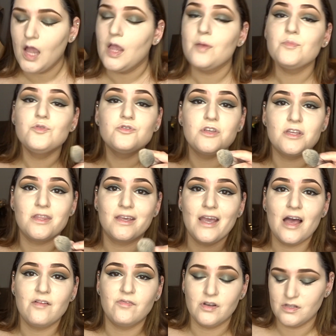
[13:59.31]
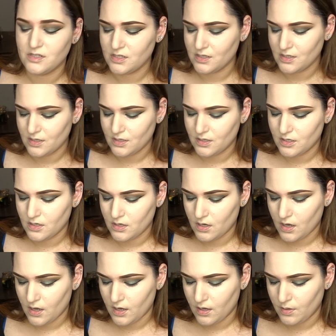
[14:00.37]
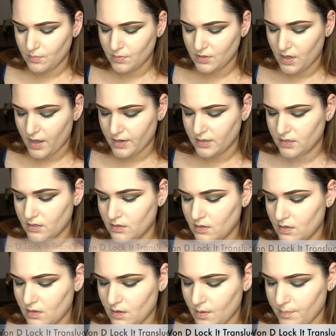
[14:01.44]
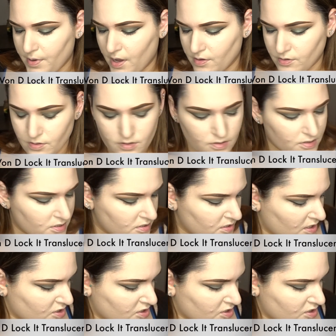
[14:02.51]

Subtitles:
I am using the Kat Von D Lock-It powder. This has